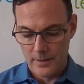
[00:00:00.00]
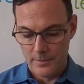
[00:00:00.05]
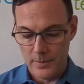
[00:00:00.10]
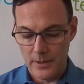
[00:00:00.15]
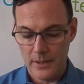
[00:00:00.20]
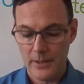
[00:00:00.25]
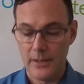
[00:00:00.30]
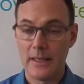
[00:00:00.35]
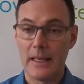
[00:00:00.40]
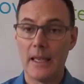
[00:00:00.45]

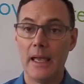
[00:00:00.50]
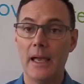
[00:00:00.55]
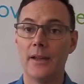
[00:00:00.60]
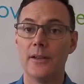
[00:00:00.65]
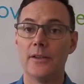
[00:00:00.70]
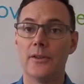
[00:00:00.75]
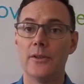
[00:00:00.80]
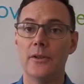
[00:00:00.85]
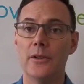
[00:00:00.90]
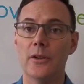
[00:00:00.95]
But you
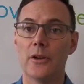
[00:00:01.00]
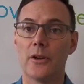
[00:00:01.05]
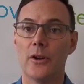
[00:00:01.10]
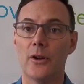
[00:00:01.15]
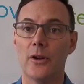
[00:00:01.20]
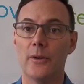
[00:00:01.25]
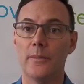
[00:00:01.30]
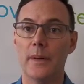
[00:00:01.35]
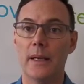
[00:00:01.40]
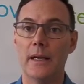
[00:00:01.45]
can't due to your
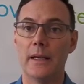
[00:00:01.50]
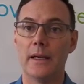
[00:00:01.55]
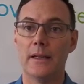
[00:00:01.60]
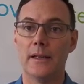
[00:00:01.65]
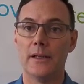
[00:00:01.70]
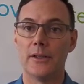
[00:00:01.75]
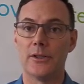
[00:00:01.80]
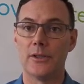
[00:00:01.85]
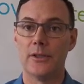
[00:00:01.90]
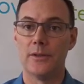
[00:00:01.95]
current pain
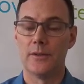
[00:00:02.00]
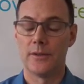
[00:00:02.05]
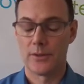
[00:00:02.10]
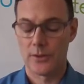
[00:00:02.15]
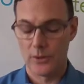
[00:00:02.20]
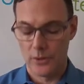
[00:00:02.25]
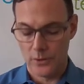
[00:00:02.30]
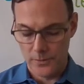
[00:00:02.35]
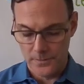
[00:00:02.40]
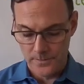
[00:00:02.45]
condition.
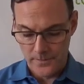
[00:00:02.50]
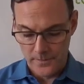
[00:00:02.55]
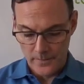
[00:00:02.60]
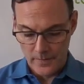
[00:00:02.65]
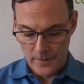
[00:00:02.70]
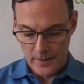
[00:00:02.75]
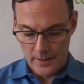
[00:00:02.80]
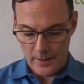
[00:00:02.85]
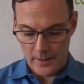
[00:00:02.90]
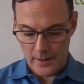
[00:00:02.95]
So
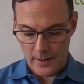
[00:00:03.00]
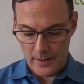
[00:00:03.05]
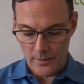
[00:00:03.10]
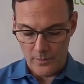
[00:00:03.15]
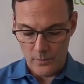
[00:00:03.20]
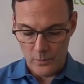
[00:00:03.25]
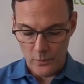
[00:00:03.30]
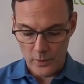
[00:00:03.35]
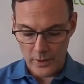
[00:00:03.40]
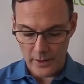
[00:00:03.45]

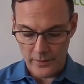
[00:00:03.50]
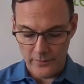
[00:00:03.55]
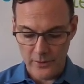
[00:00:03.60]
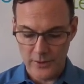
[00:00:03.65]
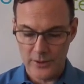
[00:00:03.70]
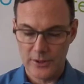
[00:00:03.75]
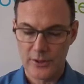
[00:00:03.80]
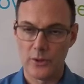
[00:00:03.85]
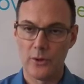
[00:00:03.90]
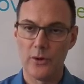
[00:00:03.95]
whatever
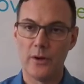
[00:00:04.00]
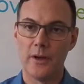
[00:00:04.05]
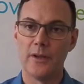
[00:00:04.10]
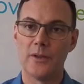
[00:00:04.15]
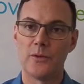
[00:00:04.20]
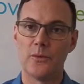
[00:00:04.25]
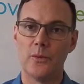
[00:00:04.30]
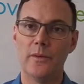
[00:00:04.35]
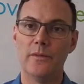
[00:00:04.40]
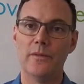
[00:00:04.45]
your story
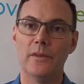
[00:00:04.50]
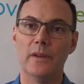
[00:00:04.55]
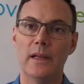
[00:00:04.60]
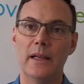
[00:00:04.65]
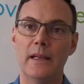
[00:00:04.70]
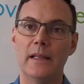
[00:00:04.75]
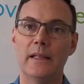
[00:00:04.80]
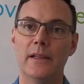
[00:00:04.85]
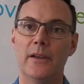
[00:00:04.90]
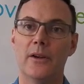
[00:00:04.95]
is, we've
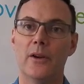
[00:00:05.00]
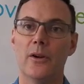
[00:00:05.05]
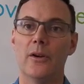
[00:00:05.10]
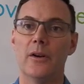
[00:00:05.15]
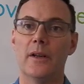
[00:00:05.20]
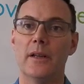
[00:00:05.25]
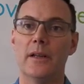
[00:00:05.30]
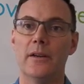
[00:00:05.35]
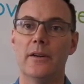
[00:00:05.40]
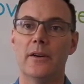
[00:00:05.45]
likely
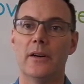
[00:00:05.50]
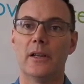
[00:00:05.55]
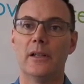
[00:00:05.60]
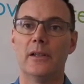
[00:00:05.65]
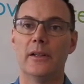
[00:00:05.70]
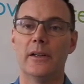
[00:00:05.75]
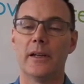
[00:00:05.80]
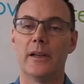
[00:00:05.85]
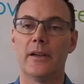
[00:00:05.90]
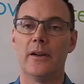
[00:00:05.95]
heard it in our
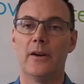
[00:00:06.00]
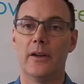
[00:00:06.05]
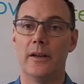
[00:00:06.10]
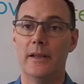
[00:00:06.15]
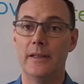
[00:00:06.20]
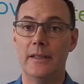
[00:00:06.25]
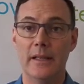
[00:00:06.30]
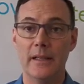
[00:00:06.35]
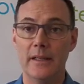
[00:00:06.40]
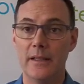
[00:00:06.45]
clinic on
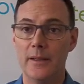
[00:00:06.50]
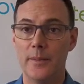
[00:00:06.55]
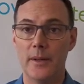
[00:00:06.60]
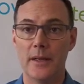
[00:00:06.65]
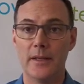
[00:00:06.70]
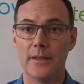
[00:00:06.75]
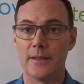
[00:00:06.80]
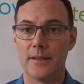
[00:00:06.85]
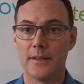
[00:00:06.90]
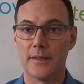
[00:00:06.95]
a daily
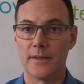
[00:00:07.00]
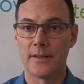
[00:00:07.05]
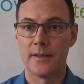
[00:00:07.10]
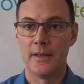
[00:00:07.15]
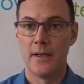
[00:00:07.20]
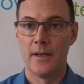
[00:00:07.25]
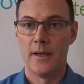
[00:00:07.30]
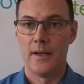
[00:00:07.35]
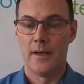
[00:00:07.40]
basis.